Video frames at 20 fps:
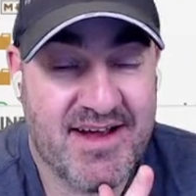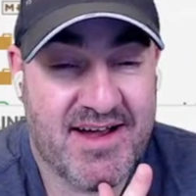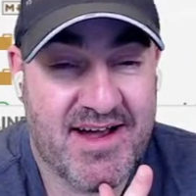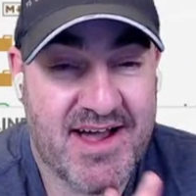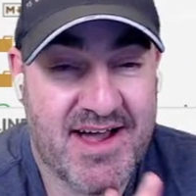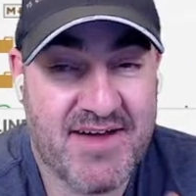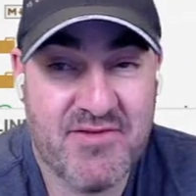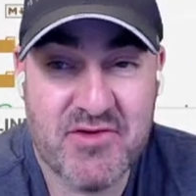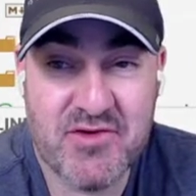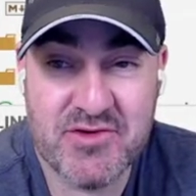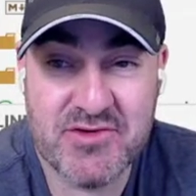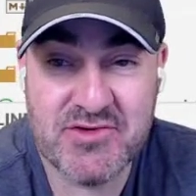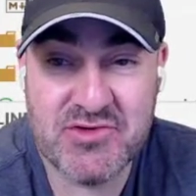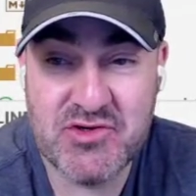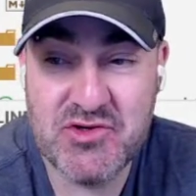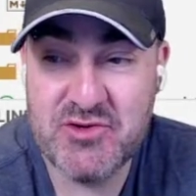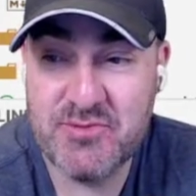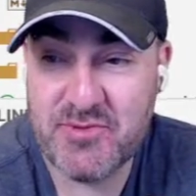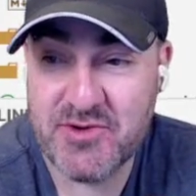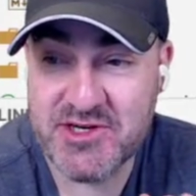haven't got
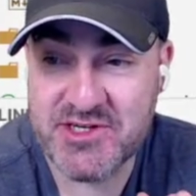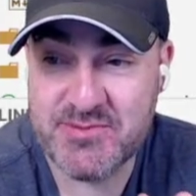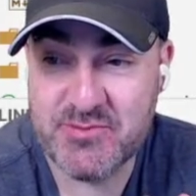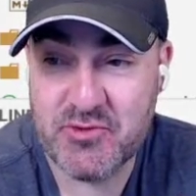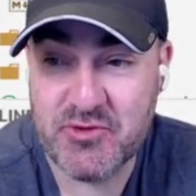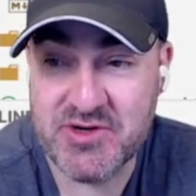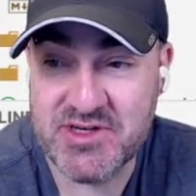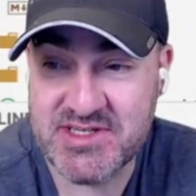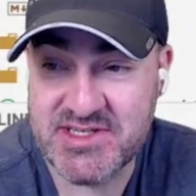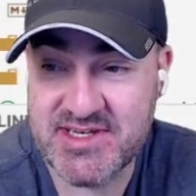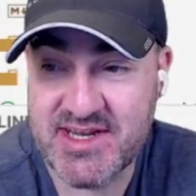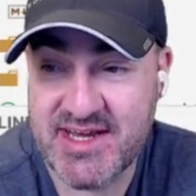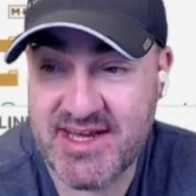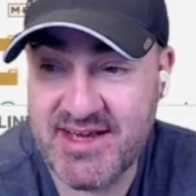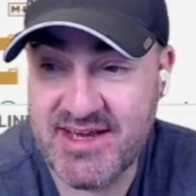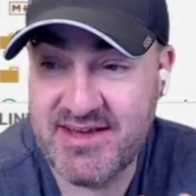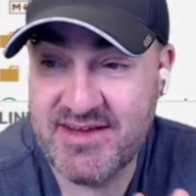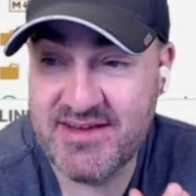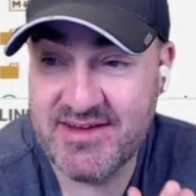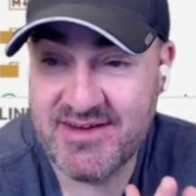too much more to
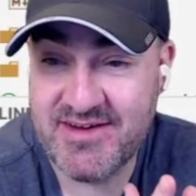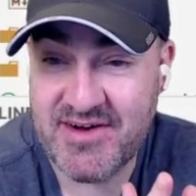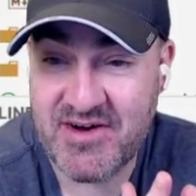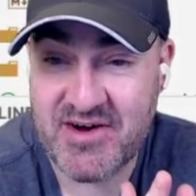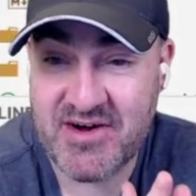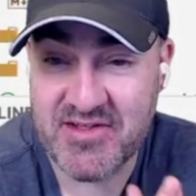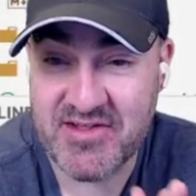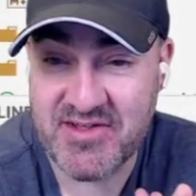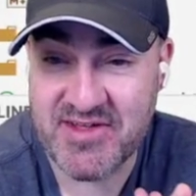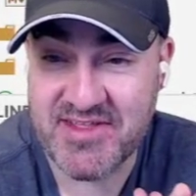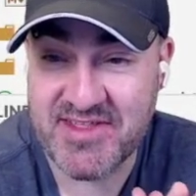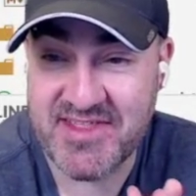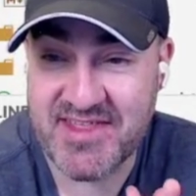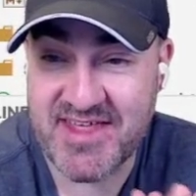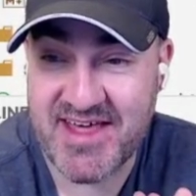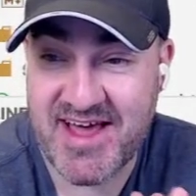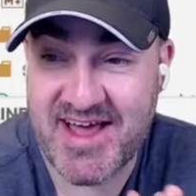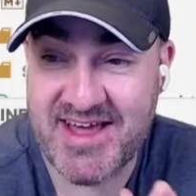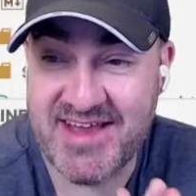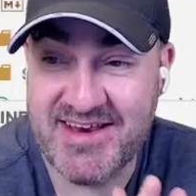say other
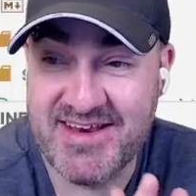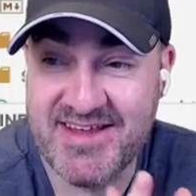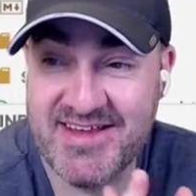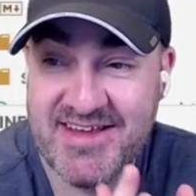than